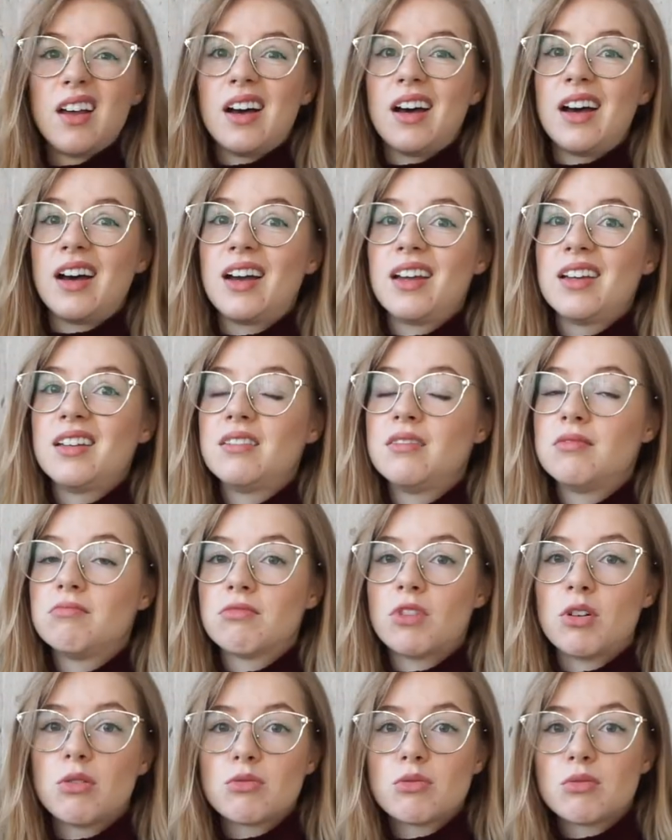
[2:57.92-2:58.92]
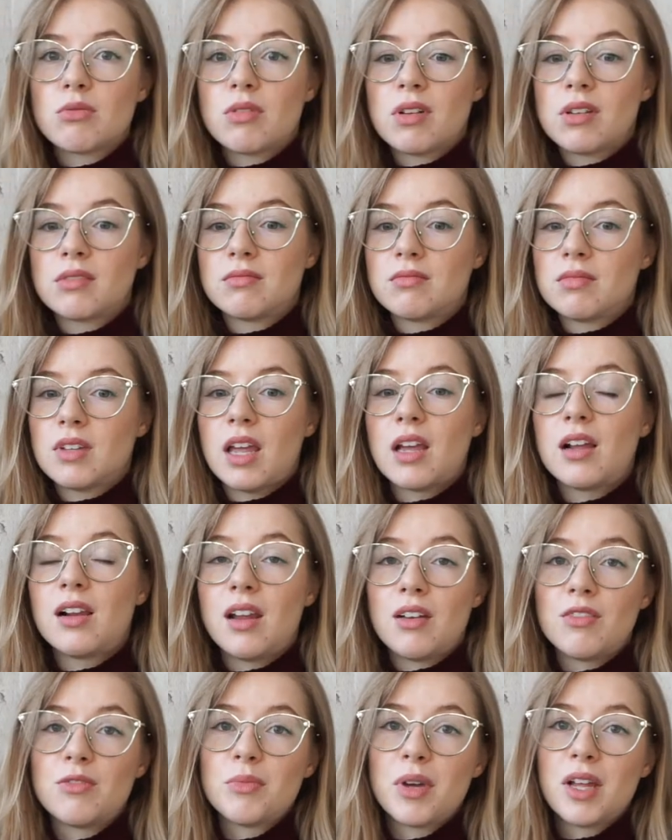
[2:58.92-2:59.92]
I also like
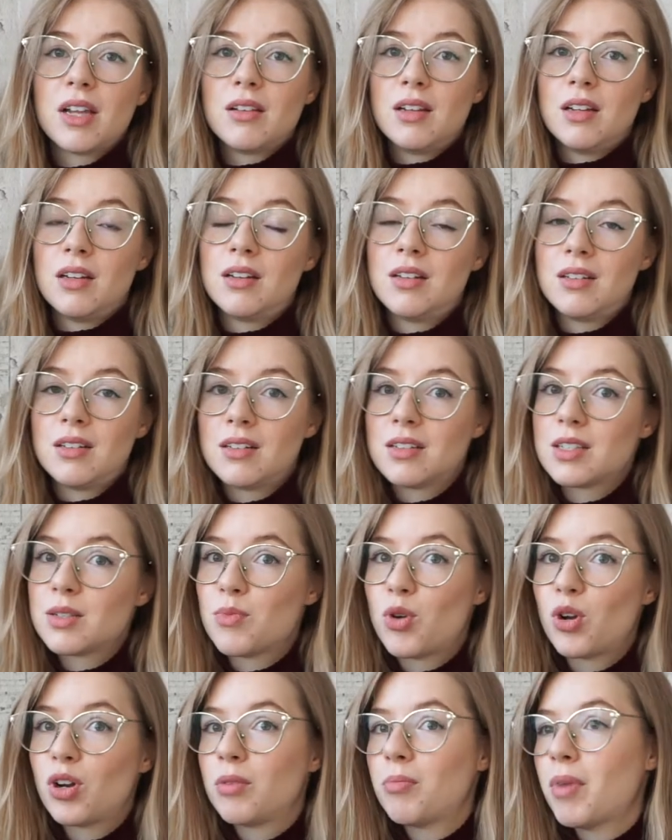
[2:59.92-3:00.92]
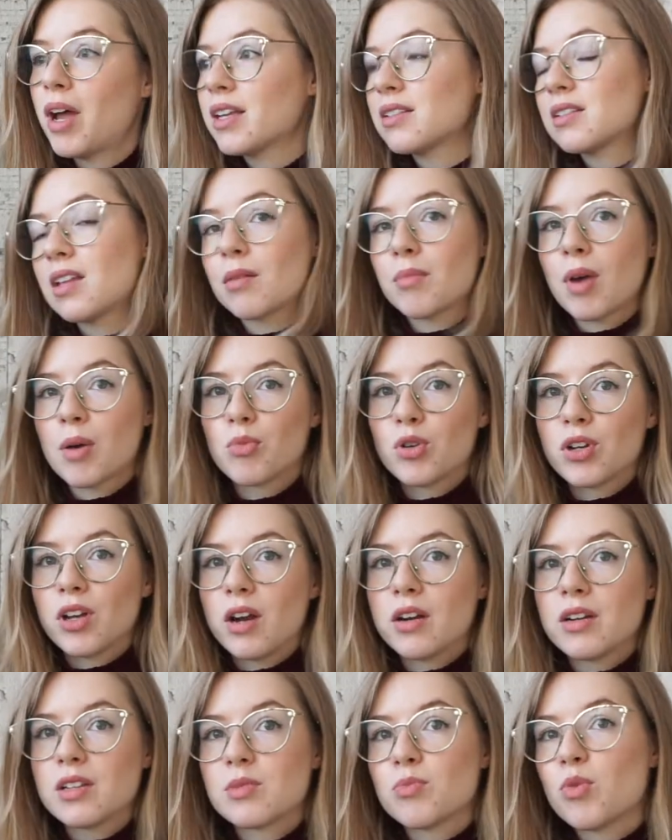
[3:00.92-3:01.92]
love my uh, smaller bags, like my
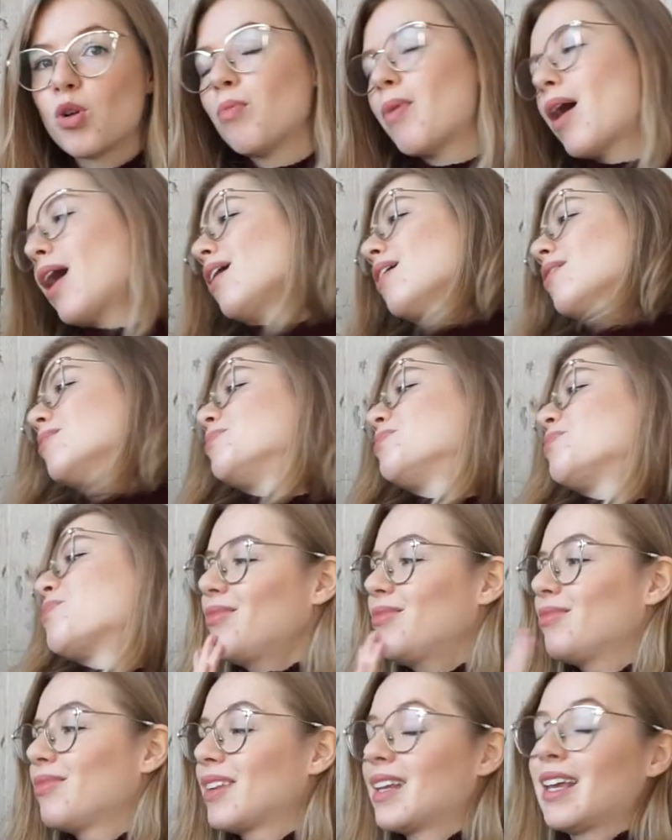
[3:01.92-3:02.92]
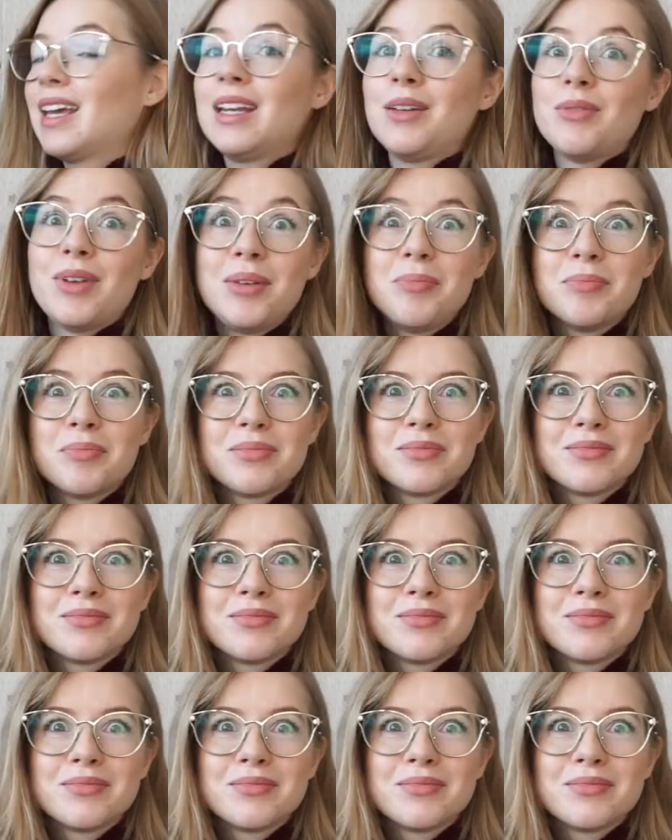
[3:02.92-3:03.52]
Bulgari small bag. Anyway,